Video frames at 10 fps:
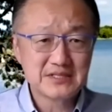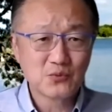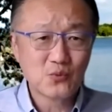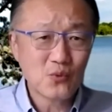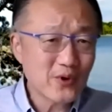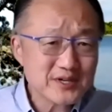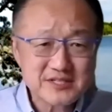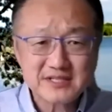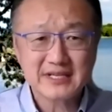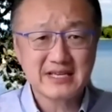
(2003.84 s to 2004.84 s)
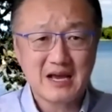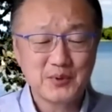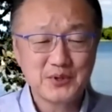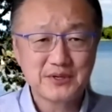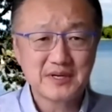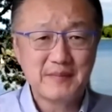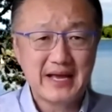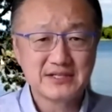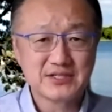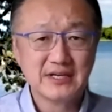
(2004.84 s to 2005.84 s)
worst example you can
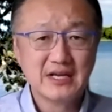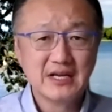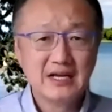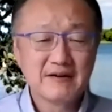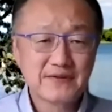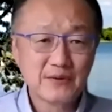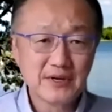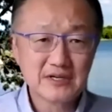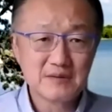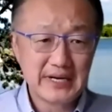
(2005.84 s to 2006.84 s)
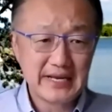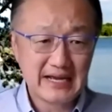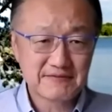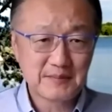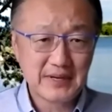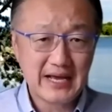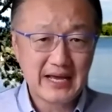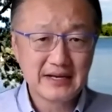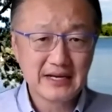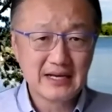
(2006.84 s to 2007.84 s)
imagine of throwing good money after
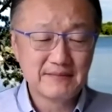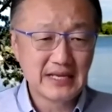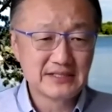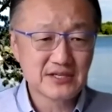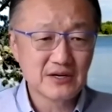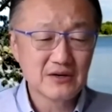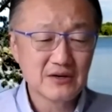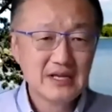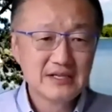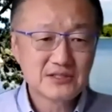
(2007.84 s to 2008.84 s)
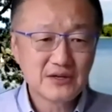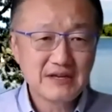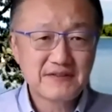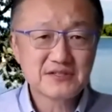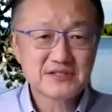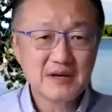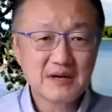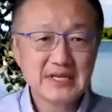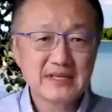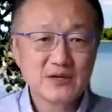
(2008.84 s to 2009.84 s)
bad. And so if there's
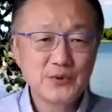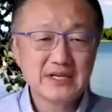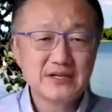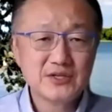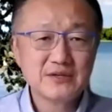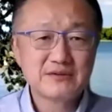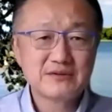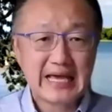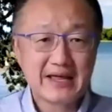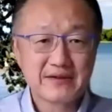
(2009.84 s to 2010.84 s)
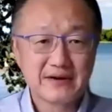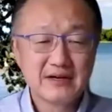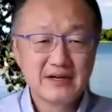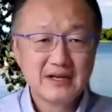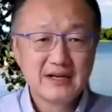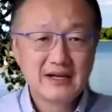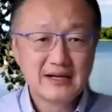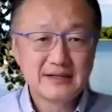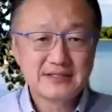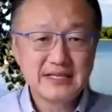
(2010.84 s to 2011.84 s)
something that we can do together
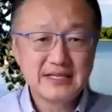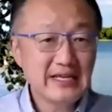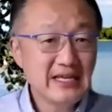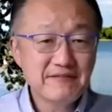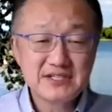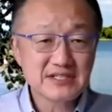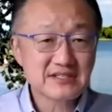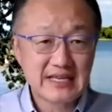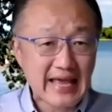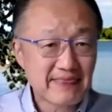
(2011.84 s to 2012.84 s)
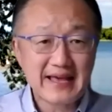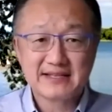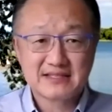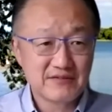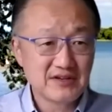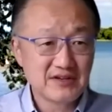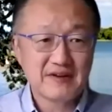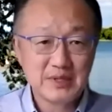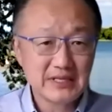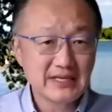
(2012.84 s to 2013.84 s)
to even just get that 75
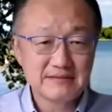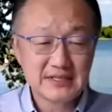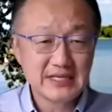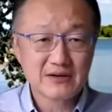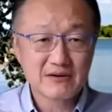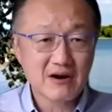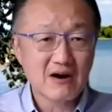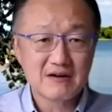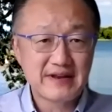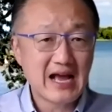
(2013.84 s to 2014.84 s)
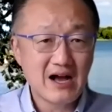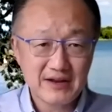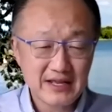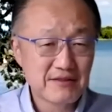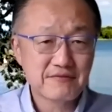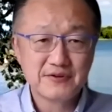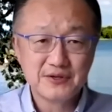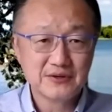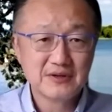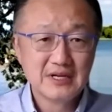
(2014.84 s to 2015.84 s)
billion, carved out and through,